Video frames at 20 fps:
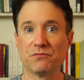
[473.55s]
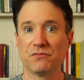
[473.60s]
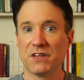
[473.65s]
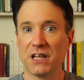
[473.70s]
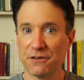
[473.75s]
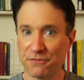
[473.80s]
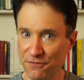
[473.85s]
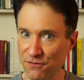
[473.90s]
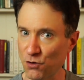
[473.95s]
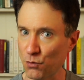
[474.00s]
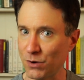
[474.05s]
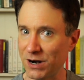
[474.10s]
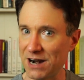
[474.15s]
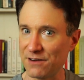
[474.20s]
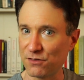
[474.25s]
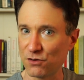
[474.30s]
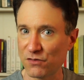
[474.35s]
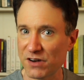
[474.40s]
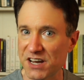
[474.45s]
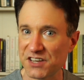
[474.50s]
If for
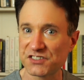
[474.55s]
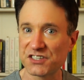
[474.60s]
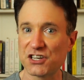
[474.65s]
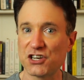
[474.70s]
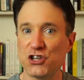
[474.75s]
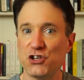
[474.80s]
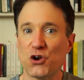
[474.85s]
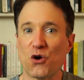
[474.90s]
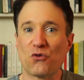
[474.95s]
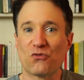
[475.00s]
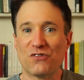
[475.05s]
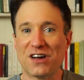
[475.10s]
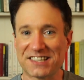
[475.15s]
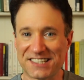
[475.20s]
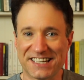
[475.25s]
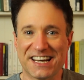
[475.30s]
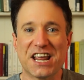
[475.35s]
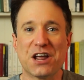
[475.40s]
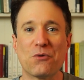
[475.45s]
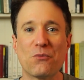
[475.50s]
whatever reason you don't
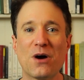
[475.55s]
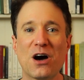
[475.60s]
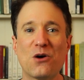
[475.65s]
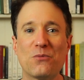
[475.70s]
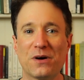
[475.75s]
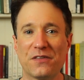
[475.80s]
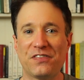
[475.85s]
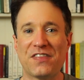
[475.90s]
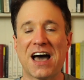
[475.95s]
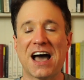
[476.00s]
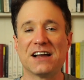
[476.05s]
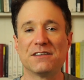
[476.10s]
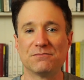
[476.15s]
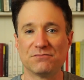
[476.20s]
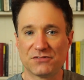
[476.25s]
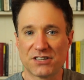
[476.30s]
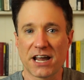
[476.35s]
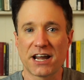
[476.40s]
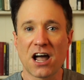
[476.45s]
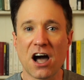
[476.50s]
resonate well with
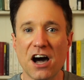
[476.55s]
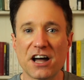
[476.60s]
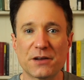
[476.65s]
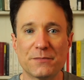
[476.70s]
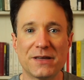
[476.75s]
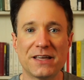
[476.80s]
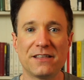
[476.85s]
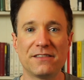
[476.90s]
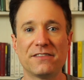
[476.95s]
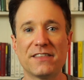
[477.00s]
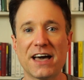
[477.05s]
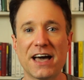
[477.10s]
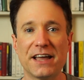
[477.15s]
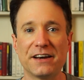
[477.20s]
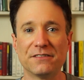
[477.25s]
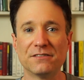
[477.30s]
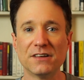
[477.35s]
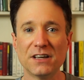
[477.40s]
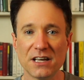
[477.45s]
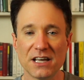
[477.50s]
that dichotomy,
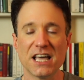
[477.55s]
then